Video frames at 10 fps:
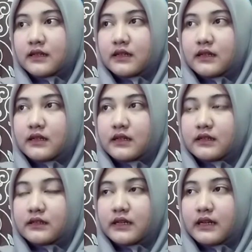
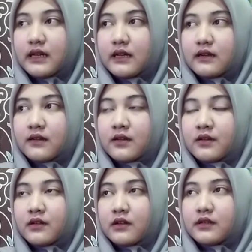there are
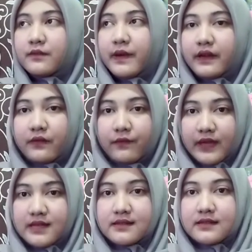the
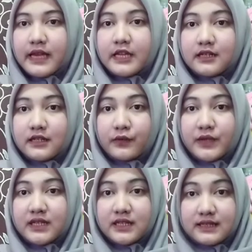benefits and the
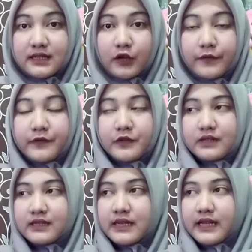weakness of
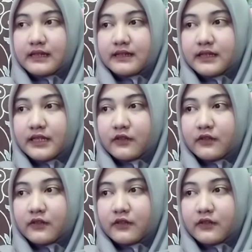using e-learning.